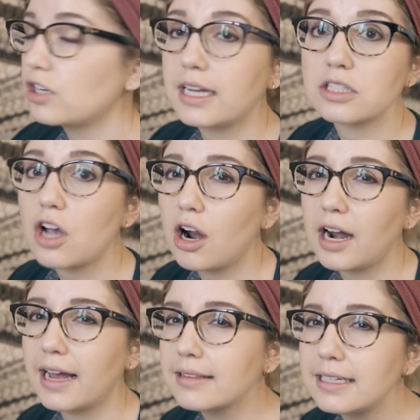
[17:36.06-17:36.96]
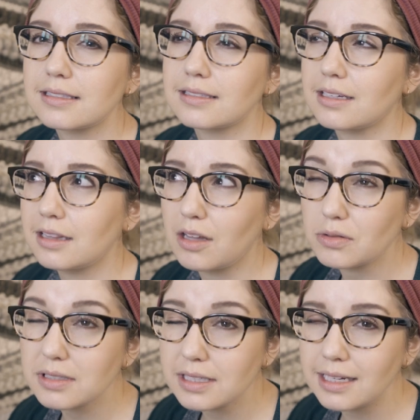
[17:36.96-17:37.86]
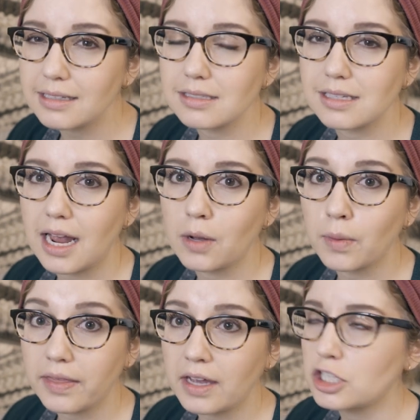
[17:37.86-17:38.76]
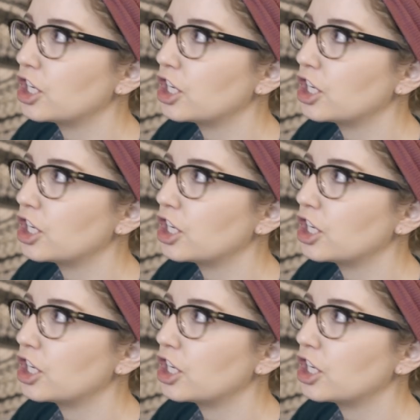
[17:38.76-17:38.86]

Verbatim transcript: strings are at least closely staying where they